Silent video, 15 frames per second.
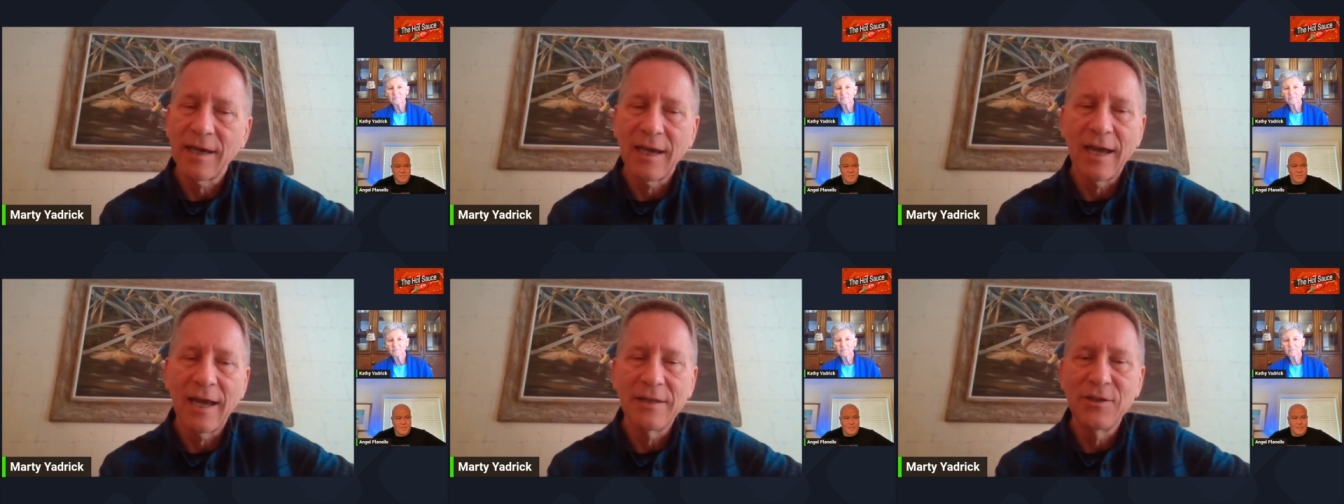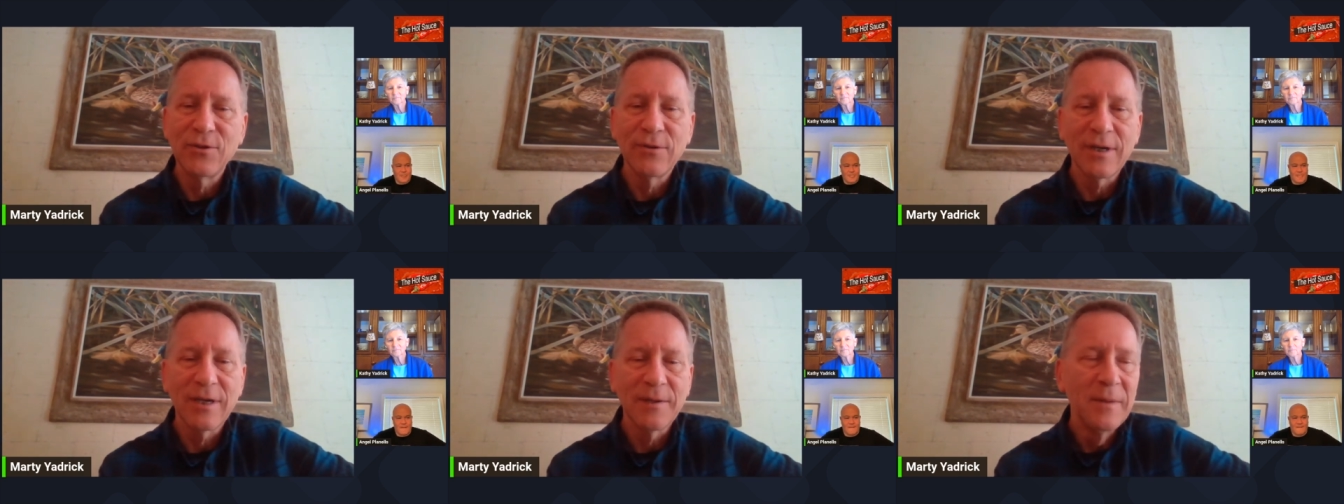I
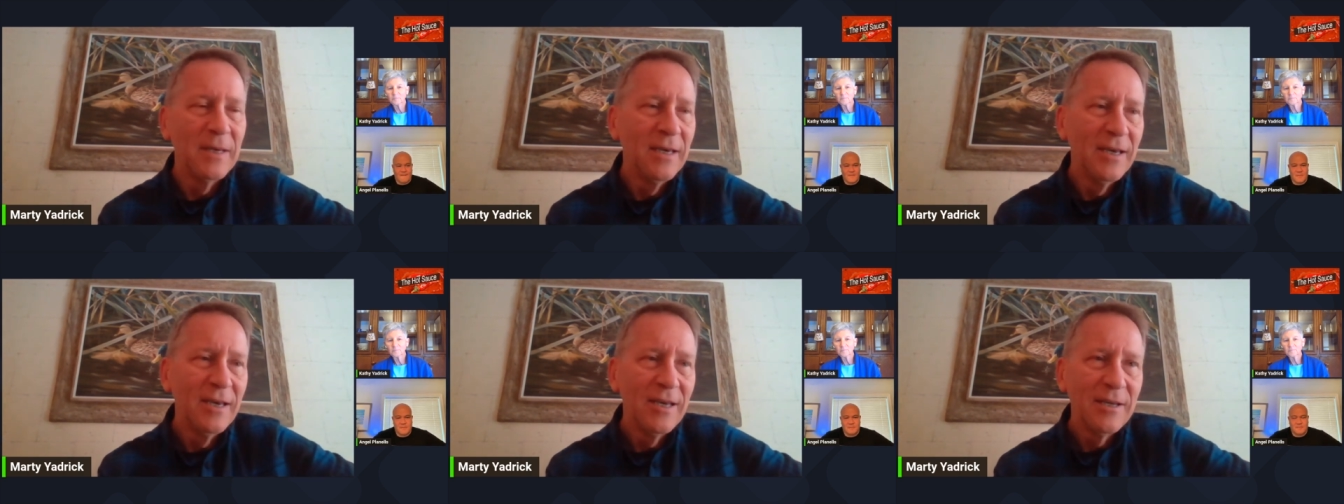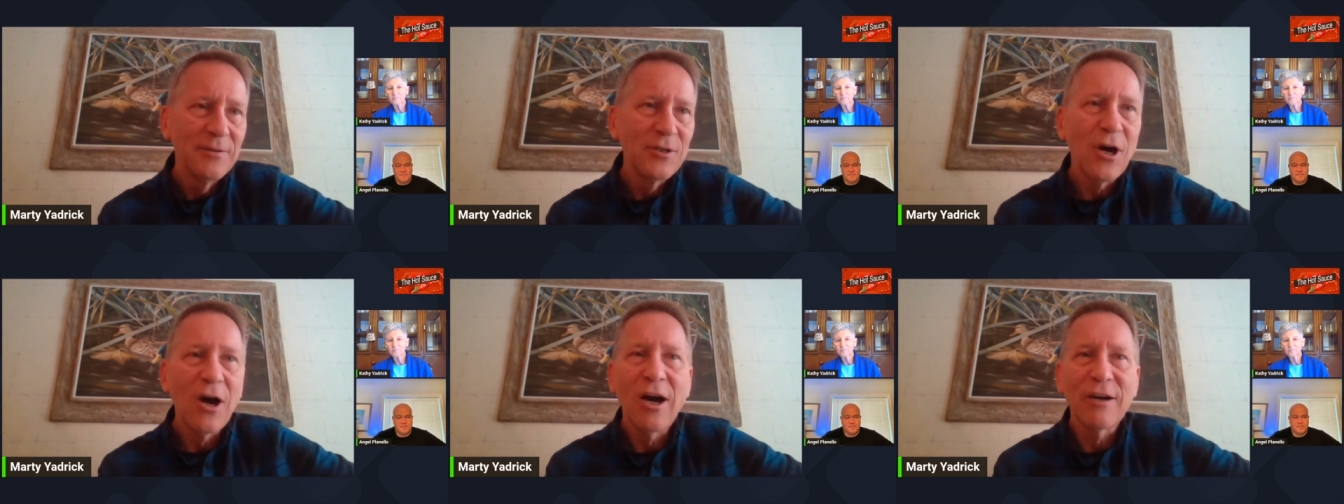do a
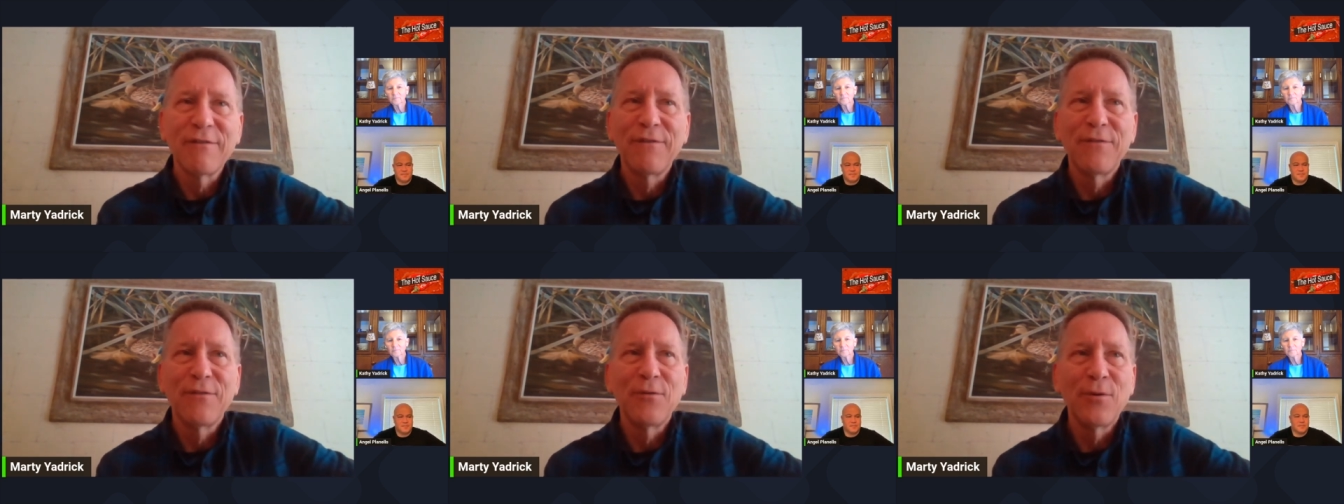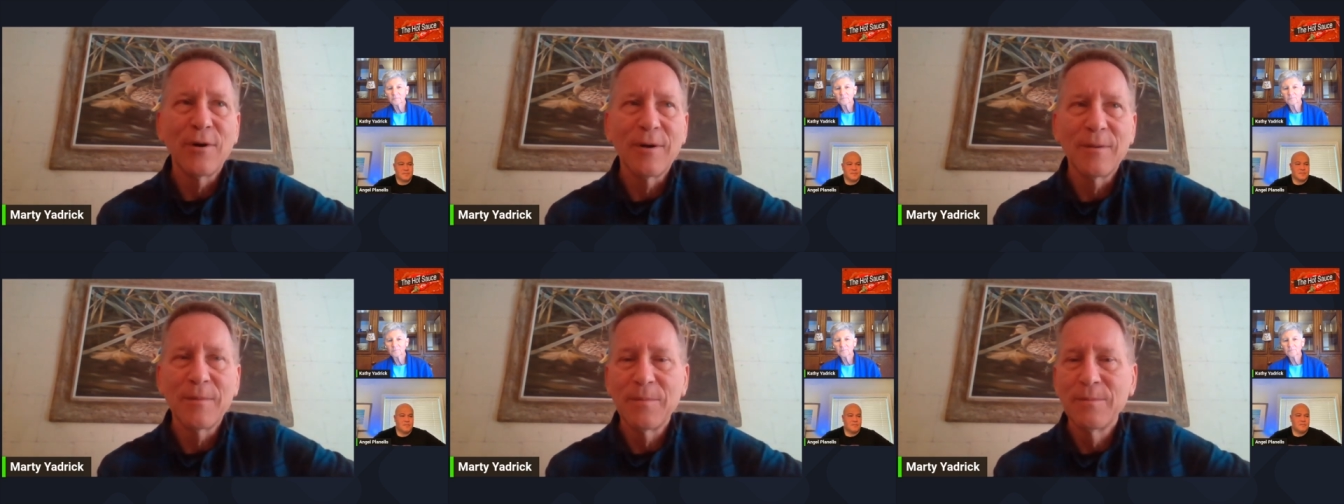talk
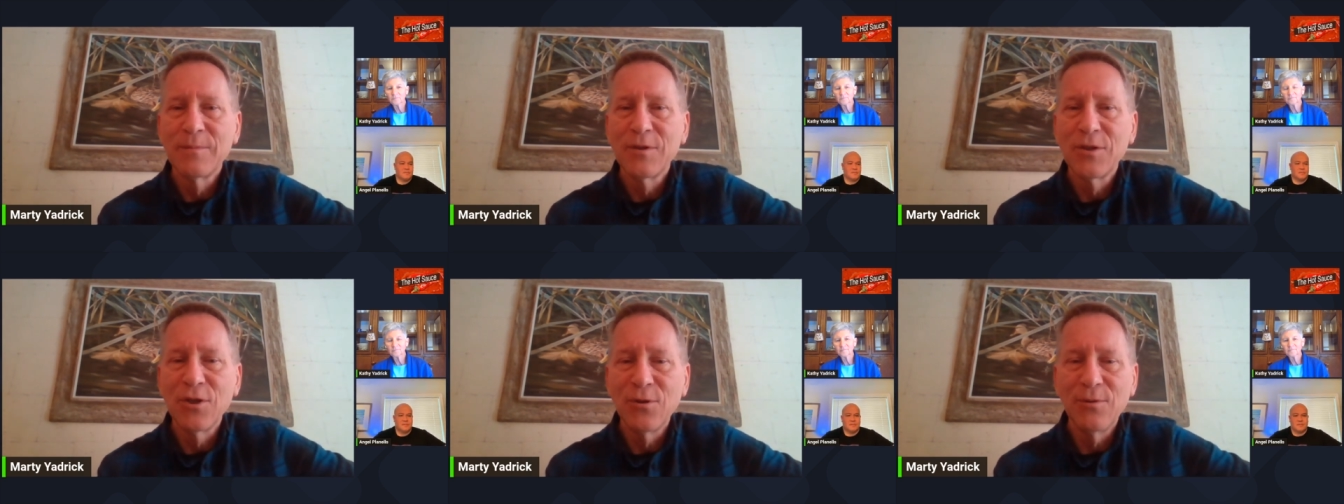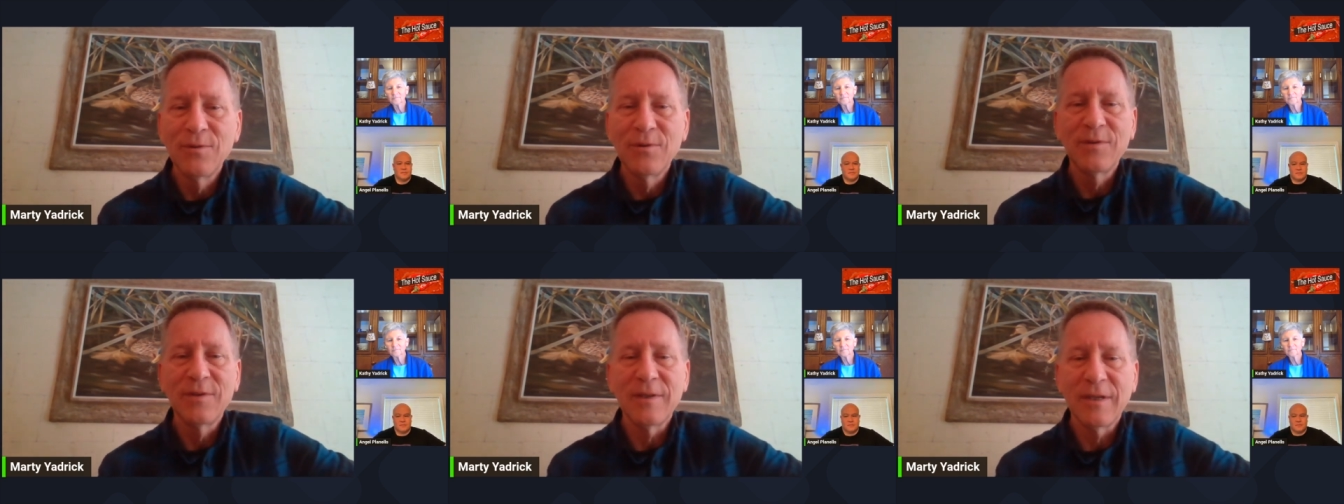for
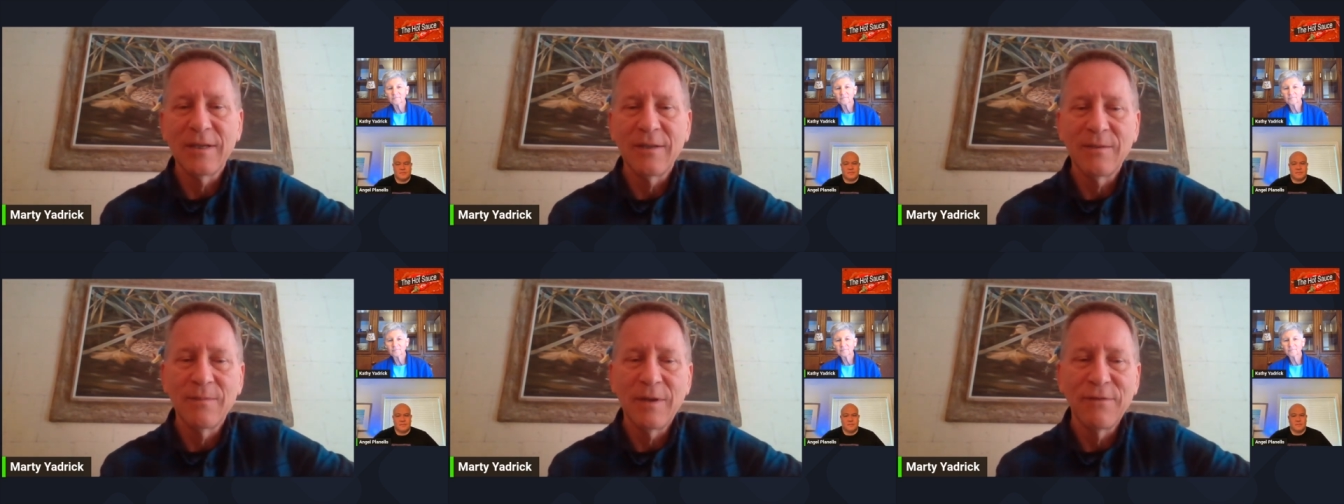students and